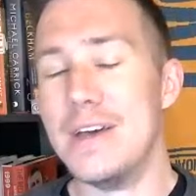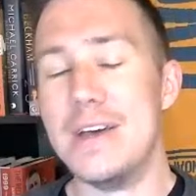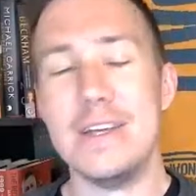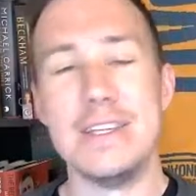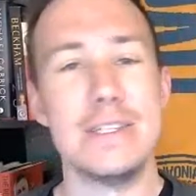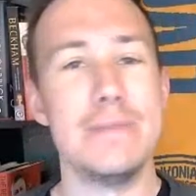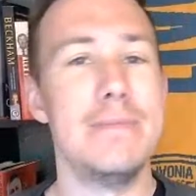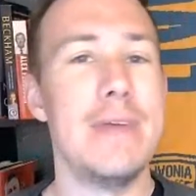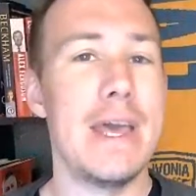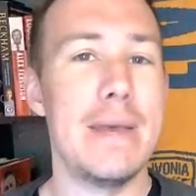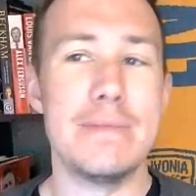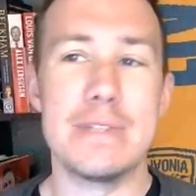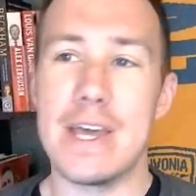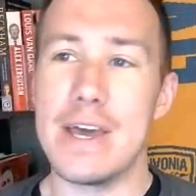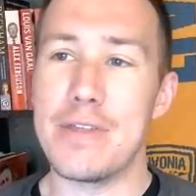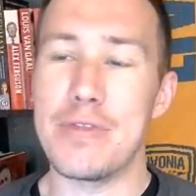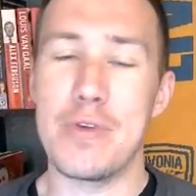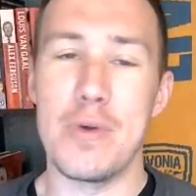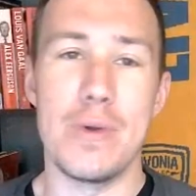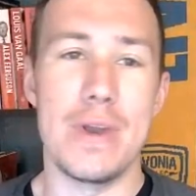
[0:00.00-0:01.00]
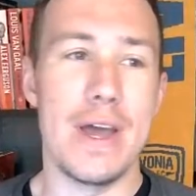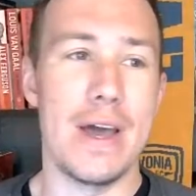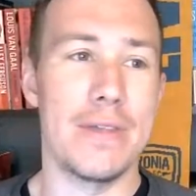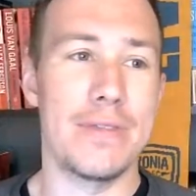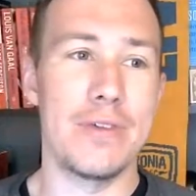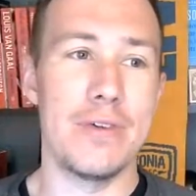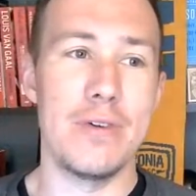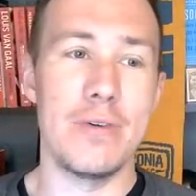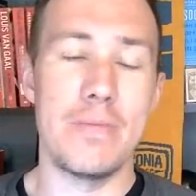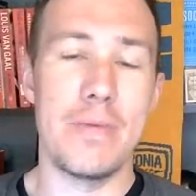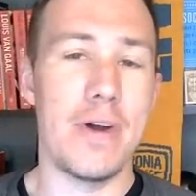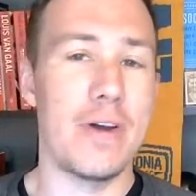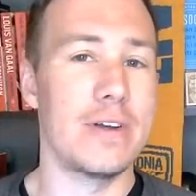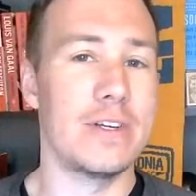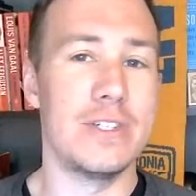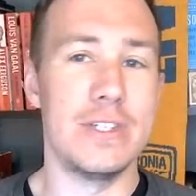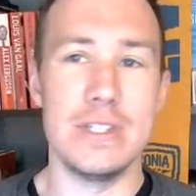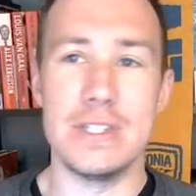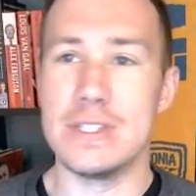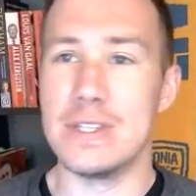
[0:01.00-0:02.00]
some names got thrown out there. Park
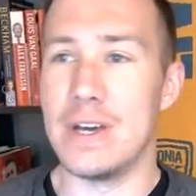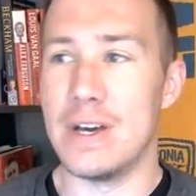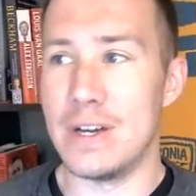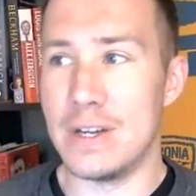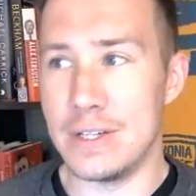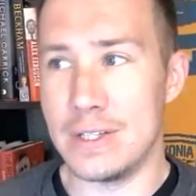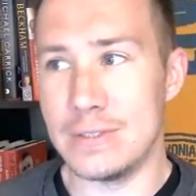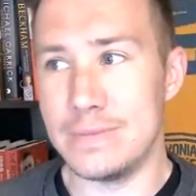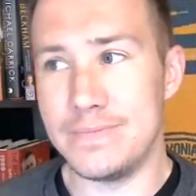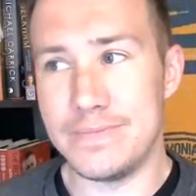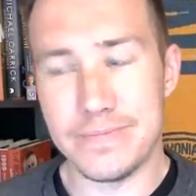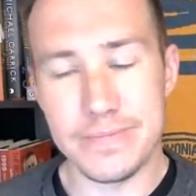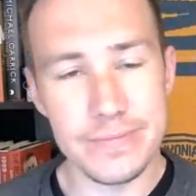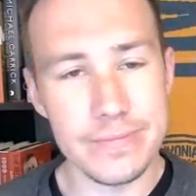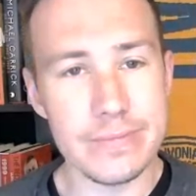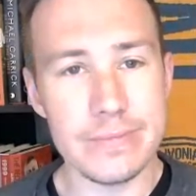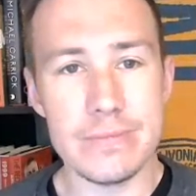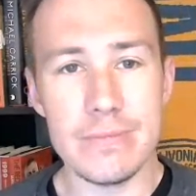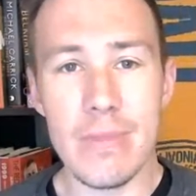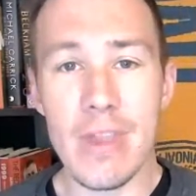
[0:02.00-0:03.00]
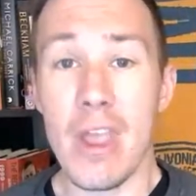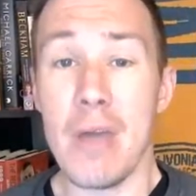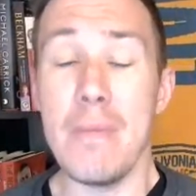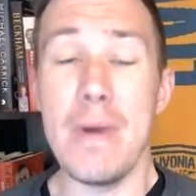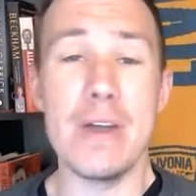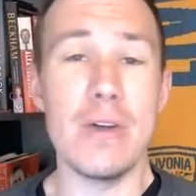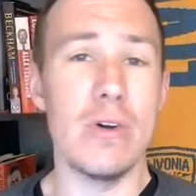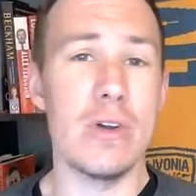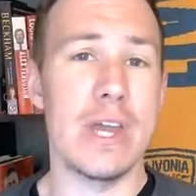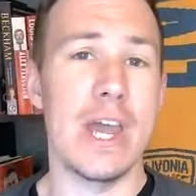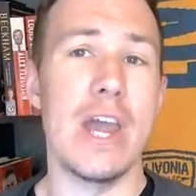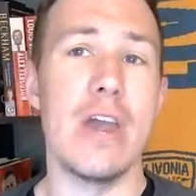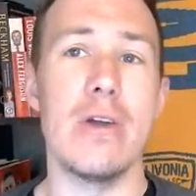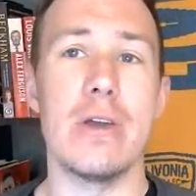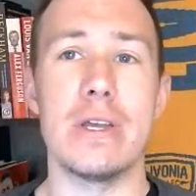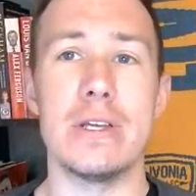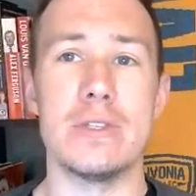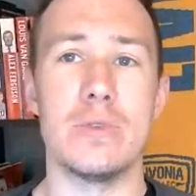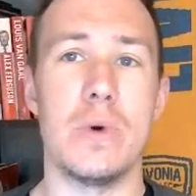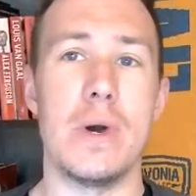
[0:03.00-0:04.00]
Ji-sung, Michael Carrick
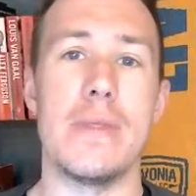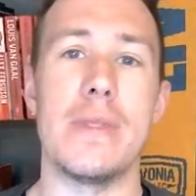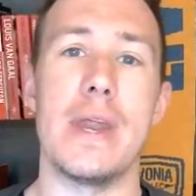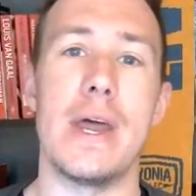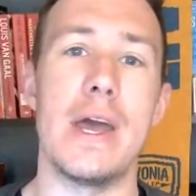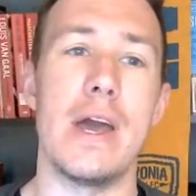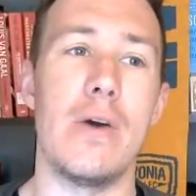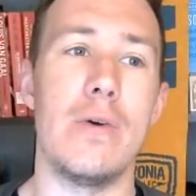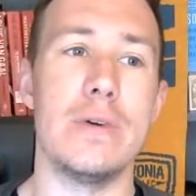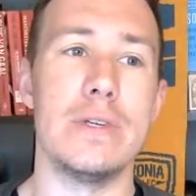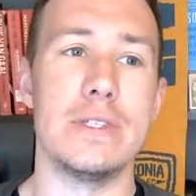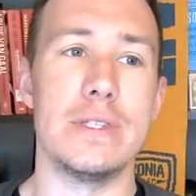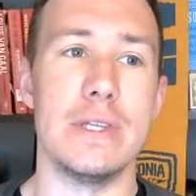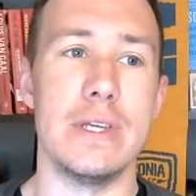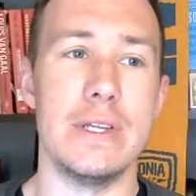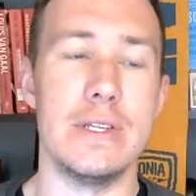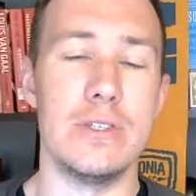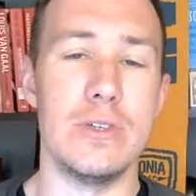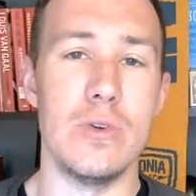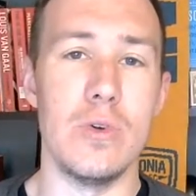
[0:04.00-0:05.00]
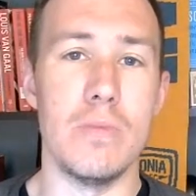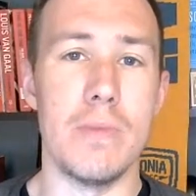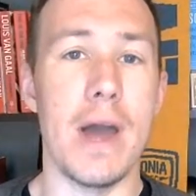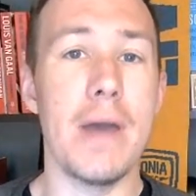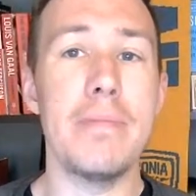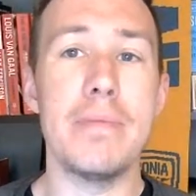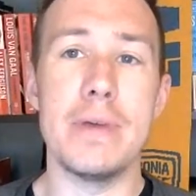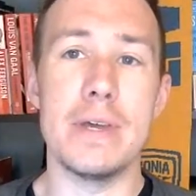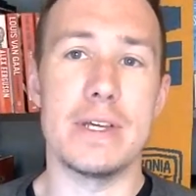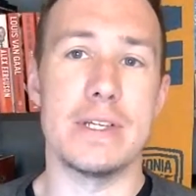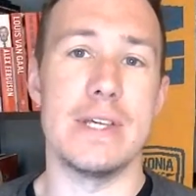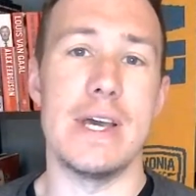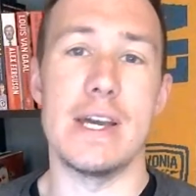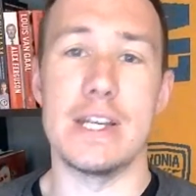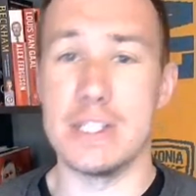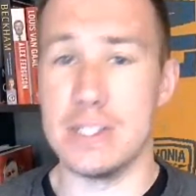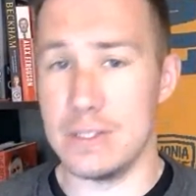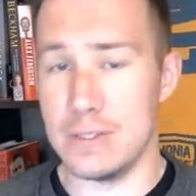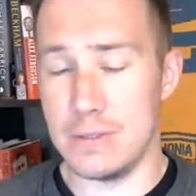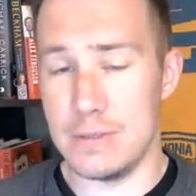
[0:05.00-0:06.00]
is one that I always lean to. My pick's
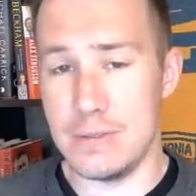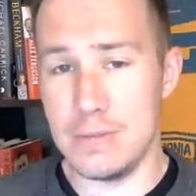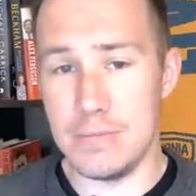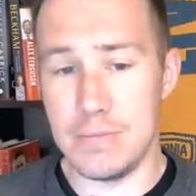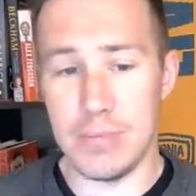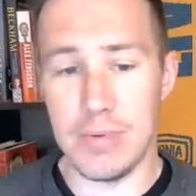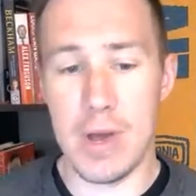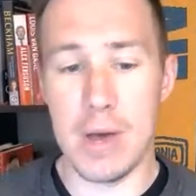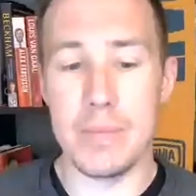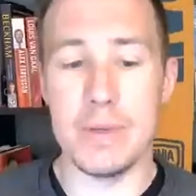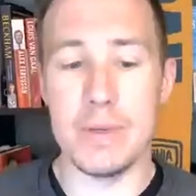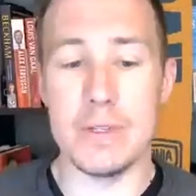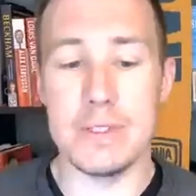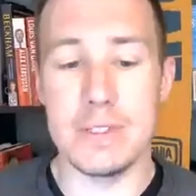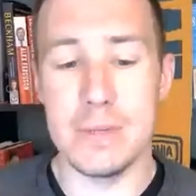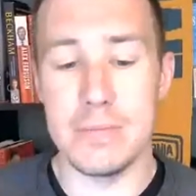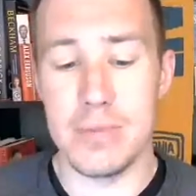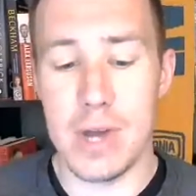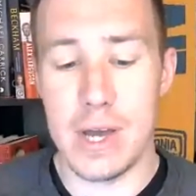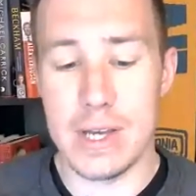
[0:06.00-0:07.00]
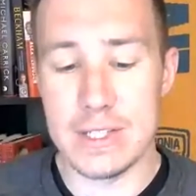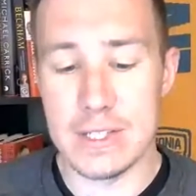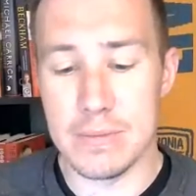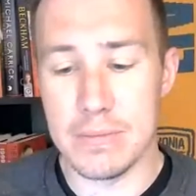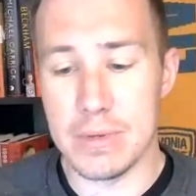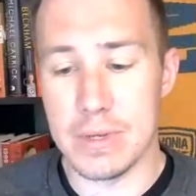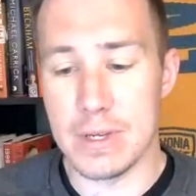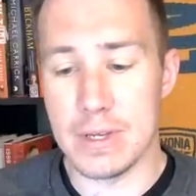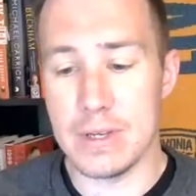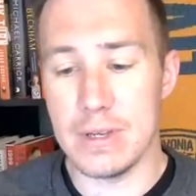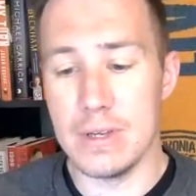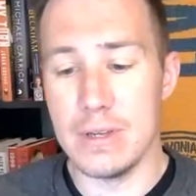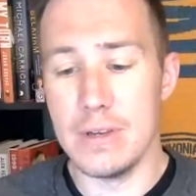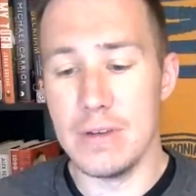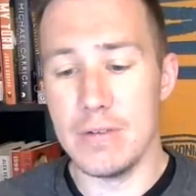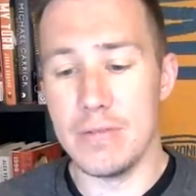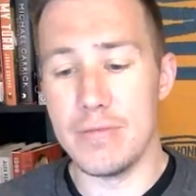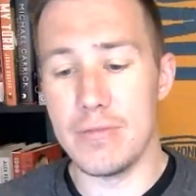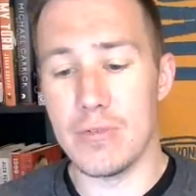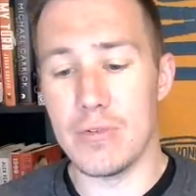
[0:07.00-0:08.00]
actually probably a surprising pick
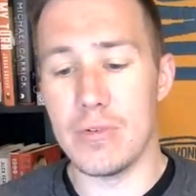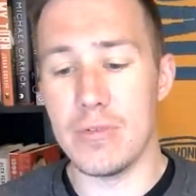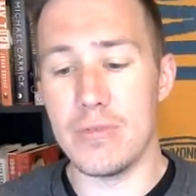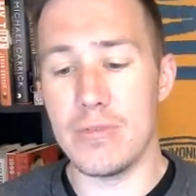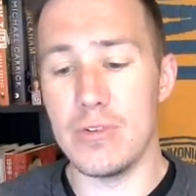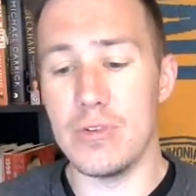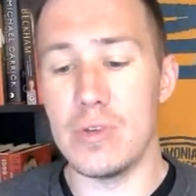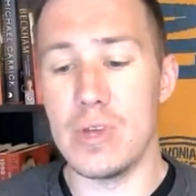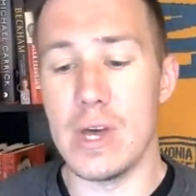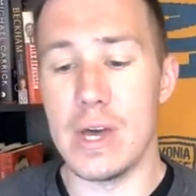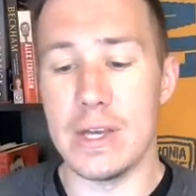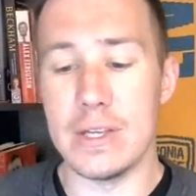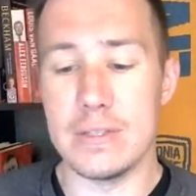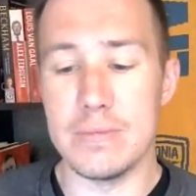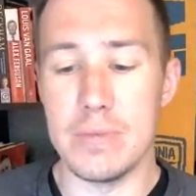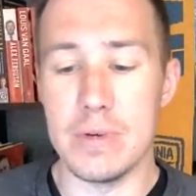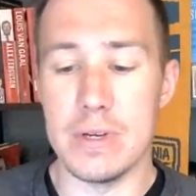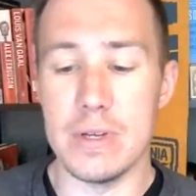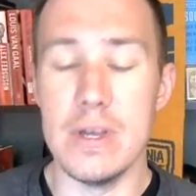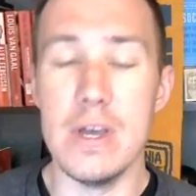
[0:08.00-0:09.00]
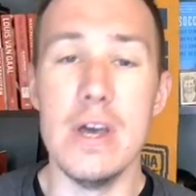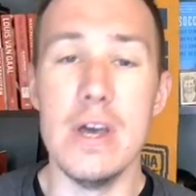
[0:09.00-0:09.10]
for you guys, but